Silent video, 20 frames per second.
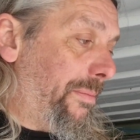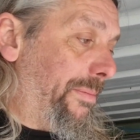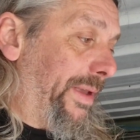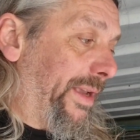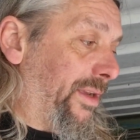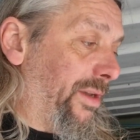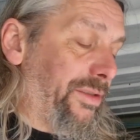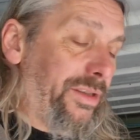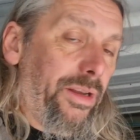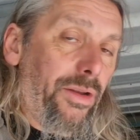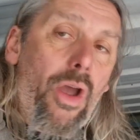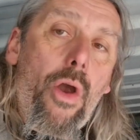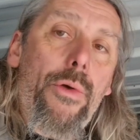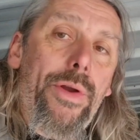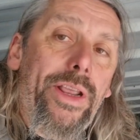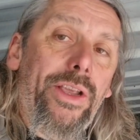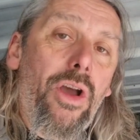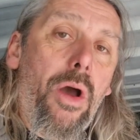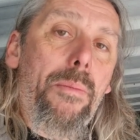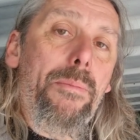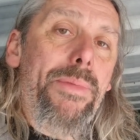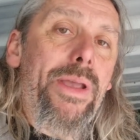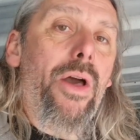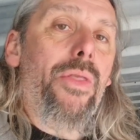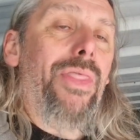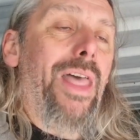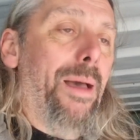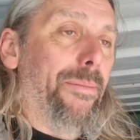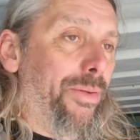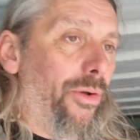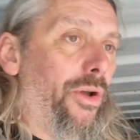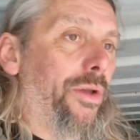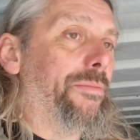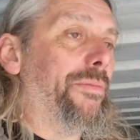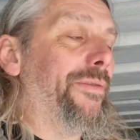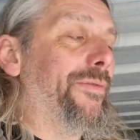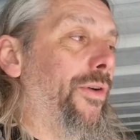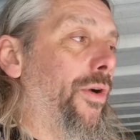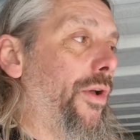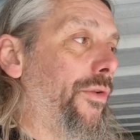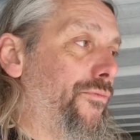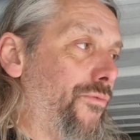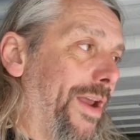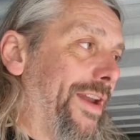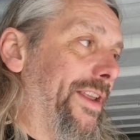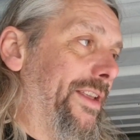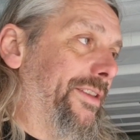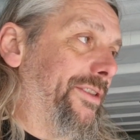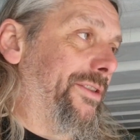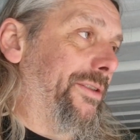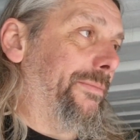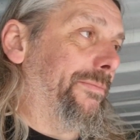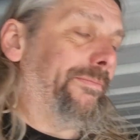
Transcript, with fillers: because I'd already gone beyond that point before I'd read it.